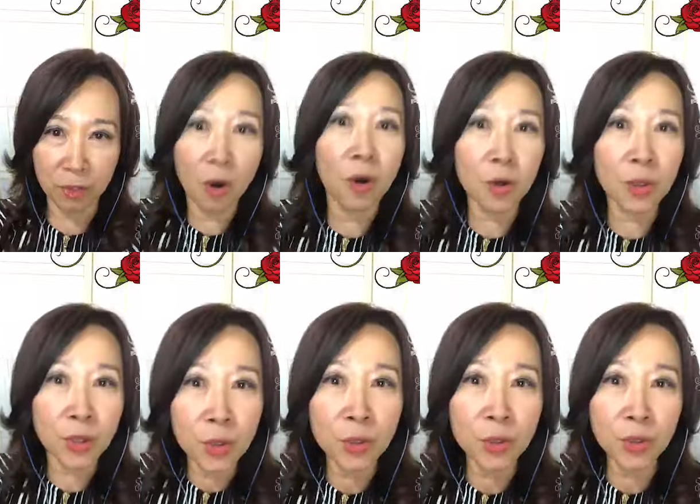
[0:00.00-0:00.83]
call
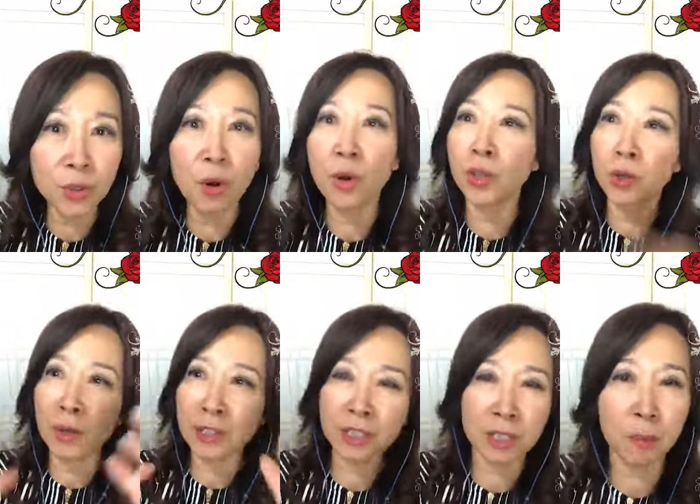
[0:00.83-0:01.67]
you, or you
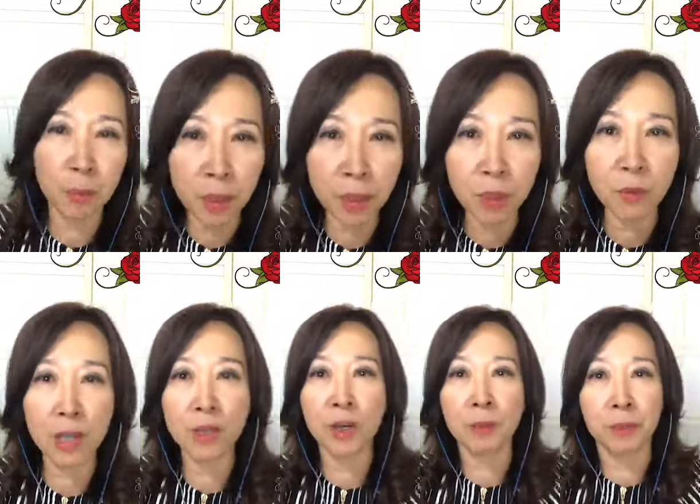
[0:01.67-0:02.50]
are stubborn, or
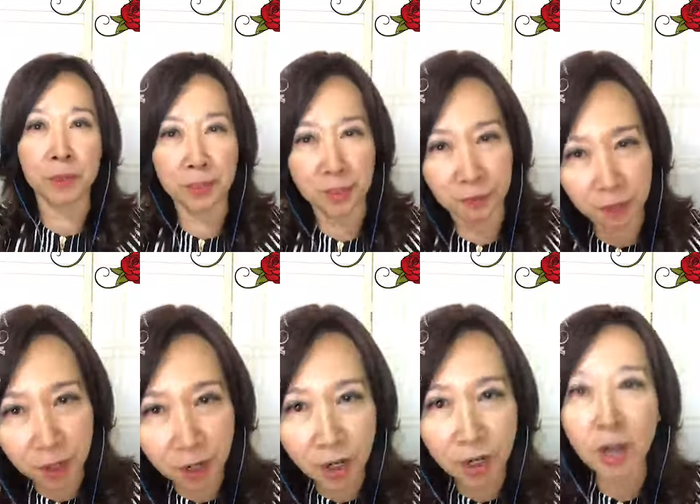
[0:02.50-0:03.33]
you are
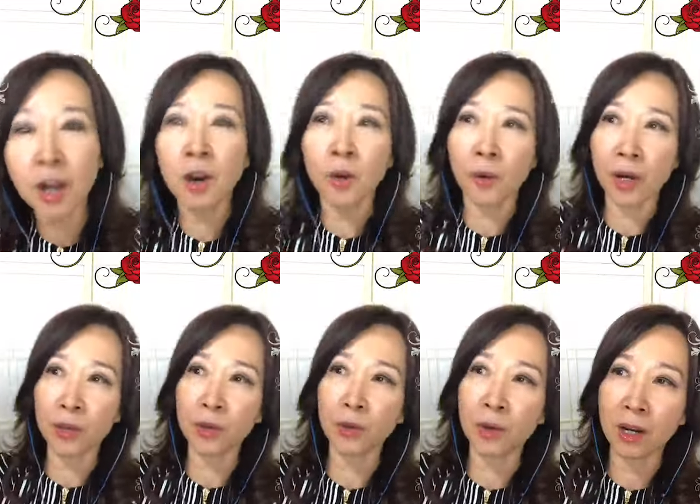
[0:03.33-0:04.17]
persevere, or
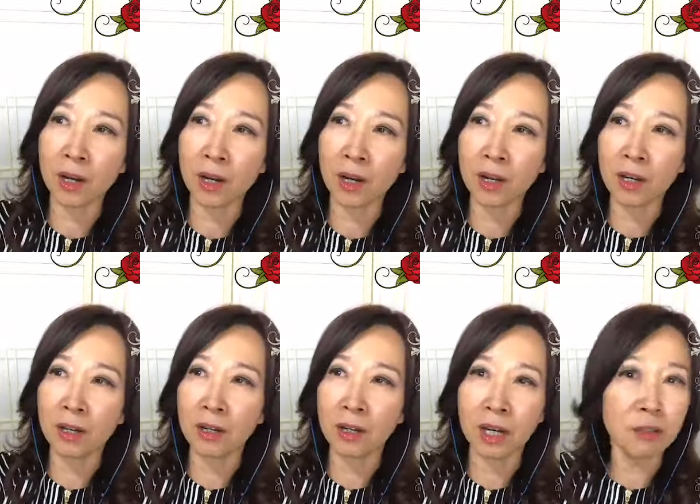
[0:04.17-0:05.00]
you are,
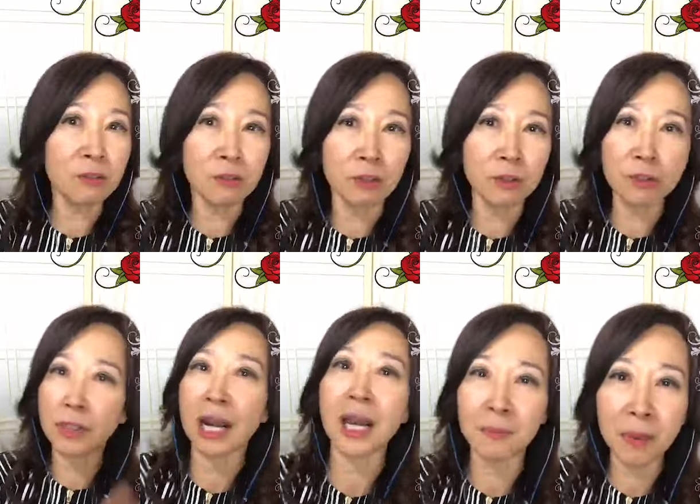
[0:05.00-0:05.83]
I don't know,
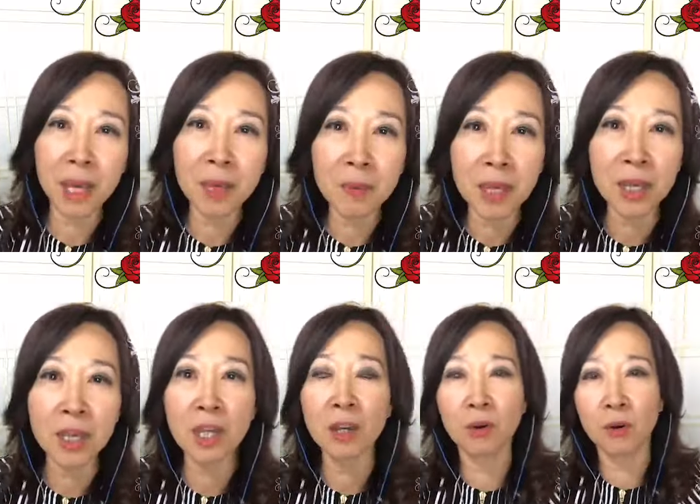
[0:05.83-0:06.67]
cry
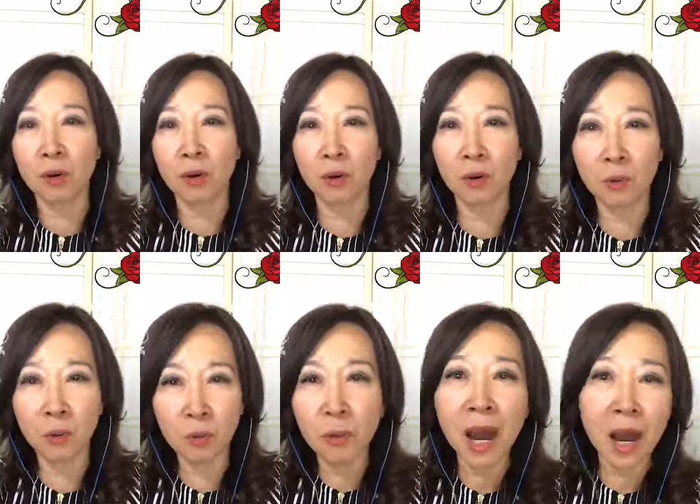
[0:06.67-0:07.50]
baby, or
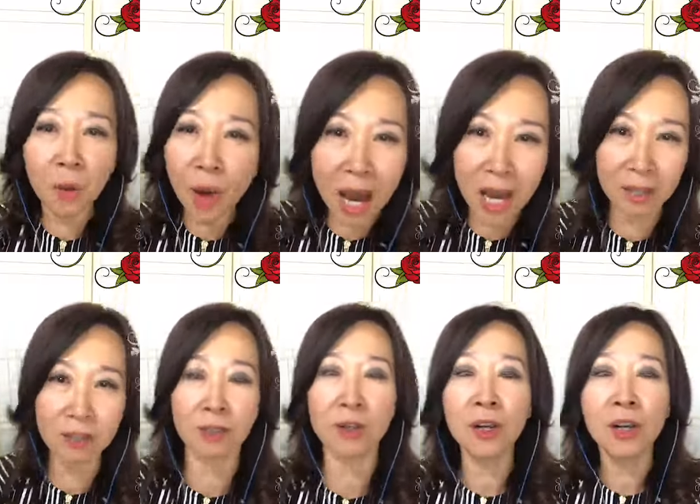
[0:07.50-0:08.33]
what,
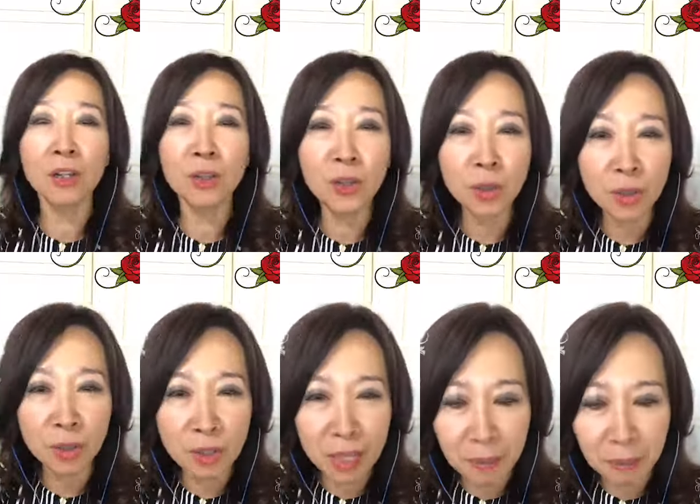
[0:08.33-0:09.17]

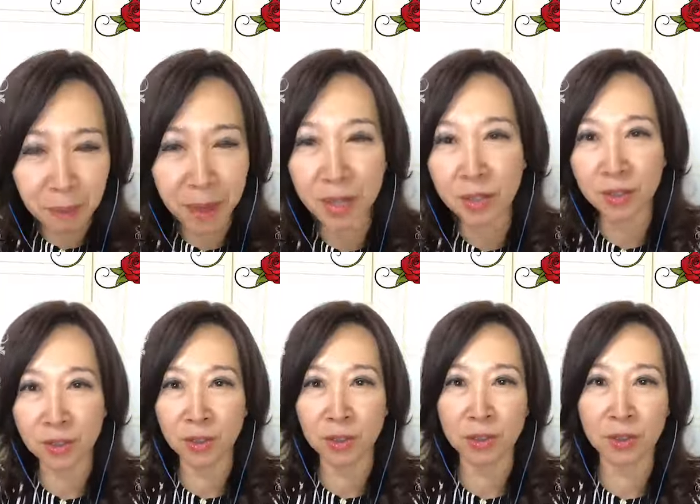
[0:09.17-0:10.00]
Don't let bother
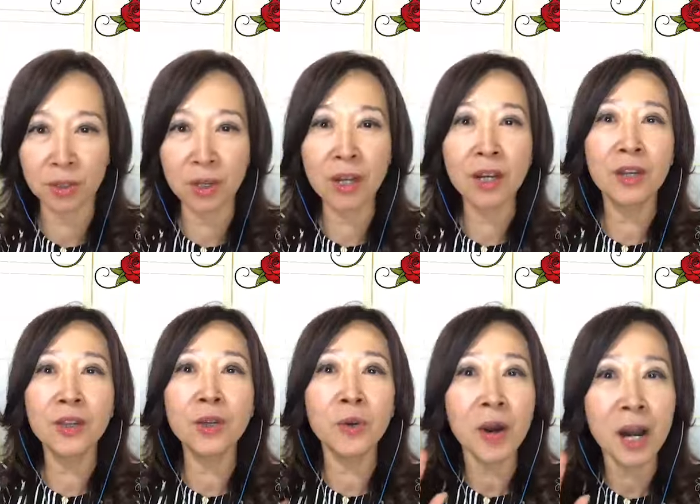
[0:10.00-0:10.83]
you.
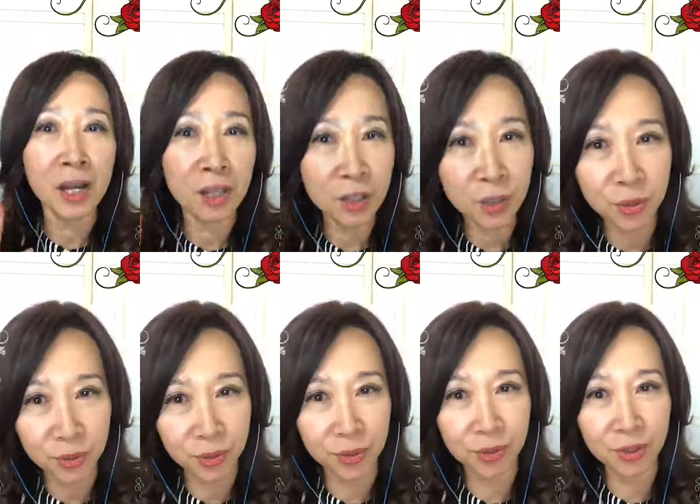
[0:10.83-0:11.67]
You are
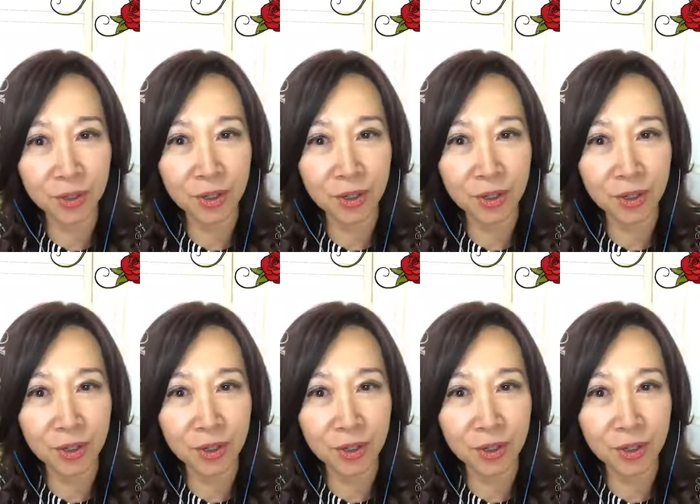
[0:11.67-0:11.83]
you.